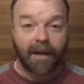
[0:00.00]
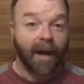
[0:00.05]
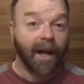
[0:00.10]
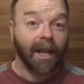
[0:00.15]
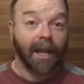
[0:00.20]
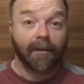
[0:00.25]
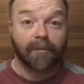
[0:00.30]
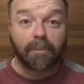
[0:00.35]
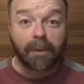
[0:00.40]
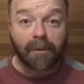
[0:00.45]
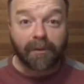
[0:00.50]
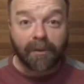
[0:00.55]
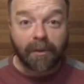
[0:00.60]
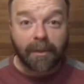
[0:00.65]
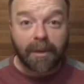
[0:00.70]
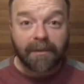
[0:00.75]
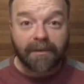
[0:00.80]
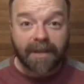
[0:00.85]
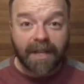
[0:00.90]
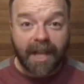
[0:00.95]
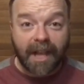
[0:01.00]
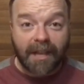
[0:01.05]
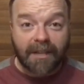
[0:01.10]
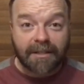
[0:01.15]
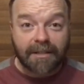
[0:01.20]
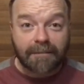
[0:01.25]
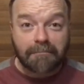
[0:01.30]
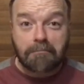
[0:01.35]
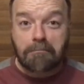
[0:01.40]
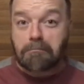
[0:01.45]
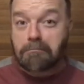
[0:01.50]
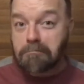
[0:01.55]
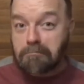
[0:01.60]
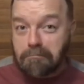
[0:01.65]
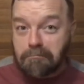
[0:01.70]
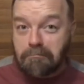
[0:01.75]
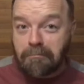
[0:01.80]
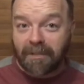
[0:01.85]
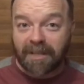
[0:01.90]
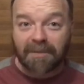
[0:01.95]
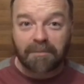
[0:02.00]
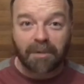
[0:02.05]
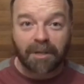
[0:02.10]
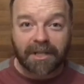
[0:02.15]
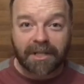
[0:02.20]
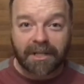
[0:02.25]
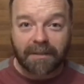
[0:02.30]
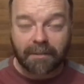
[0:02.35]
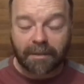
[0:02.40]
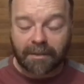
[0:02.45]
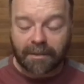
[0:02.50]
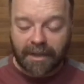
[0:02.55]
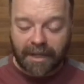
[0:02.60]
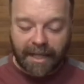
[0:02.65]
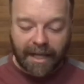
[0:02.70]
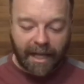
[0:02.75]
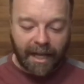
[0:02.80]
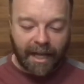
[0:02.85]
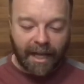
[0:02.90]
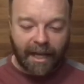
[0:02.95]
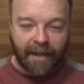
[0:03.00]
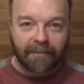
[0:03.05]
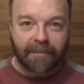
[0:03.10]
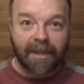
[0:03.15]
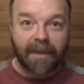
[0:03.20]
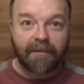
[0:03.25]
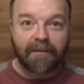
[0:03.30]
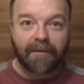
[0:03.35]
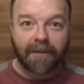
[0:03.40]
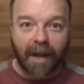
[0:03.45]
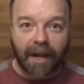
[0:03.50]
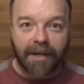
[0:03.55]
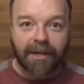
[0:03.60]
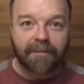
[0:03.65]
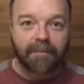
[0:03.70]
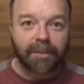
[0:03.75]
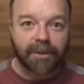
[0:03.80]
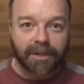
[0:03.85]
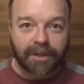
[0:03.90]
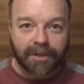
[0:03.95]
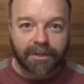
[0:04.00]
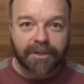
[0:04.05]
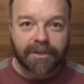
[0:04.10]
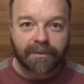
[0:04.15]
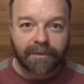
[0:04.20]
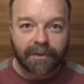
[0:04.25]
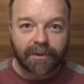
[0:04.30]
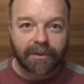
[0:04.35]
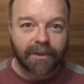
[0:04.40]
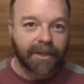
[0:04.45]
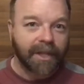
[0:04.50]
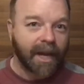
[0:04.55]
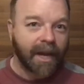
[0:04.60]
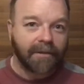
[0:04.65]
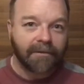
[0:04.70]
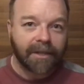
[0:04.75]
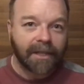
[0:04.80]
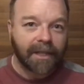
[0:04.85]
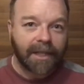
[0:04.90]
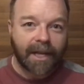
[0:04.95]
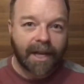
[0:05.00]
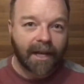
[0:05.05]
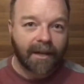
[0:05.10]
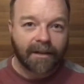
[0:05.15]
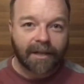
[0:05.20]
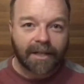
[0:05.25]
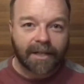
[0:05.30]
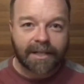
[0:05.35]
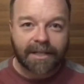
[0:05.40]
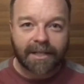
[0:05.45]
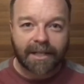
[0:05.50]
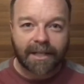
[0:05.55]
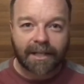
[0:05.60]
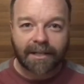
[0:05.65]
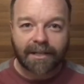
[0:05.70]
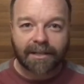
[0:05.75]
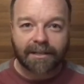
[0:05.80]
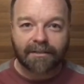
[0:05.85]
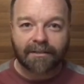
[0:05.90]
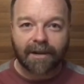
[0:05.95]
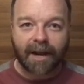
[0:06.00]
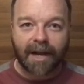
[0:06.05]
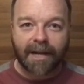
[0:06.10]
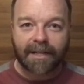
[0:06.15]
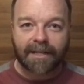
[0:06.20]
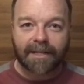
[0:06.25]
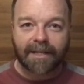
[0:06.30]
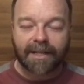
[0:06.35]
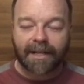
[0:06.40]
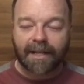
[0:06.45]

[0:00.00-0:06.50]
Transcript: I love performing for kids. It's pretty simple. They're fun to produce for. They really are. I just think it's great.